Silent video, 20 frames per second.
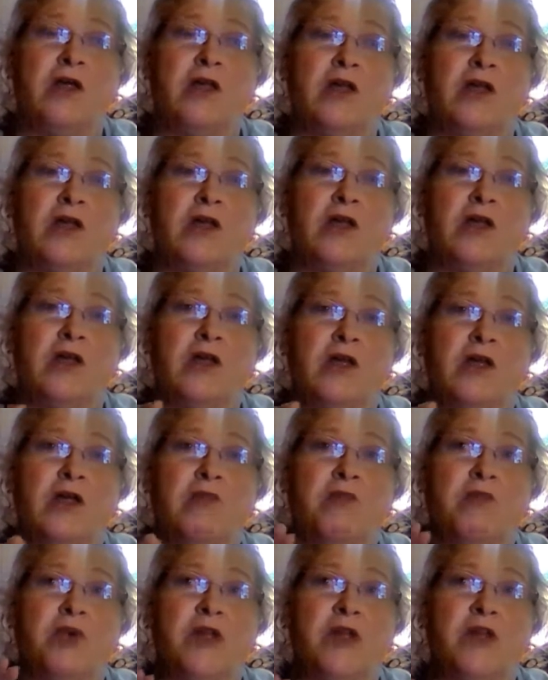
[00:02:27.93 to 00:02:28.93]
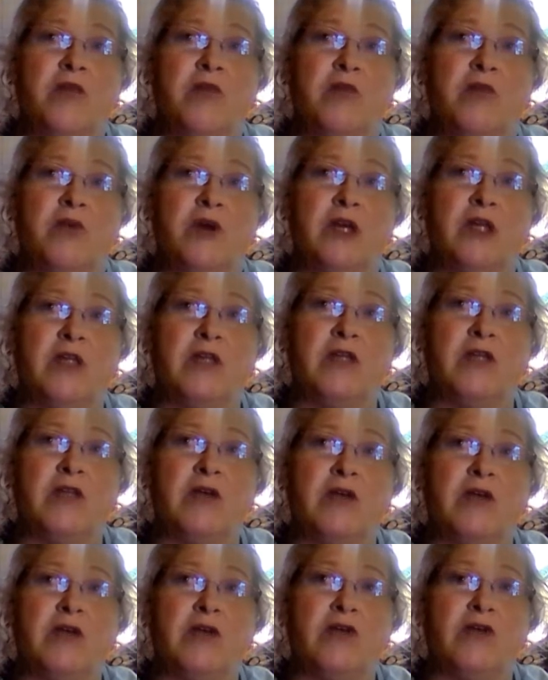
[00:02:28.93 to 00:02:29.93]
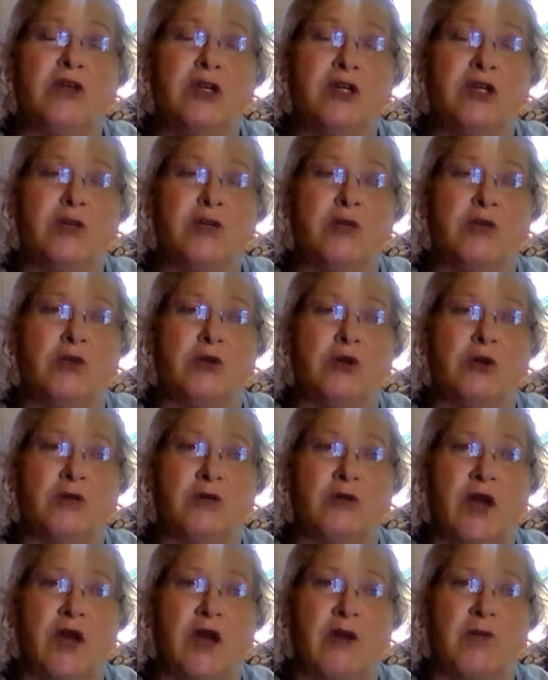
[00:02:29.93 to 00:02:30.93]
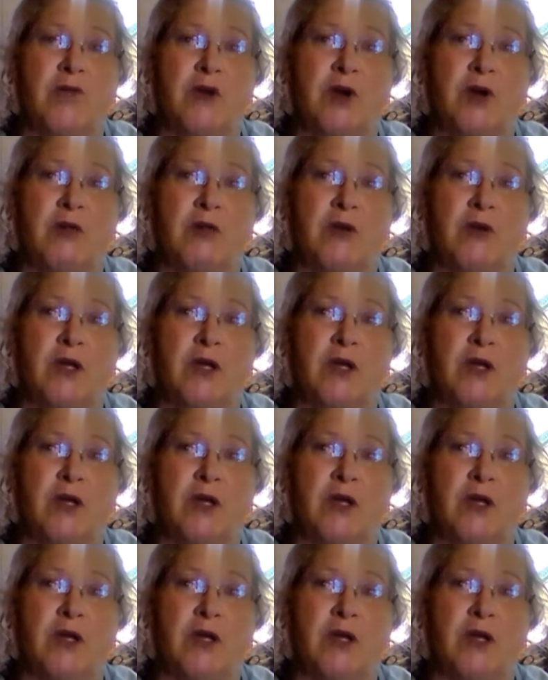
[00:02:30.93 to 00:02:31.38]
it's been the best cheeseburger I've had probably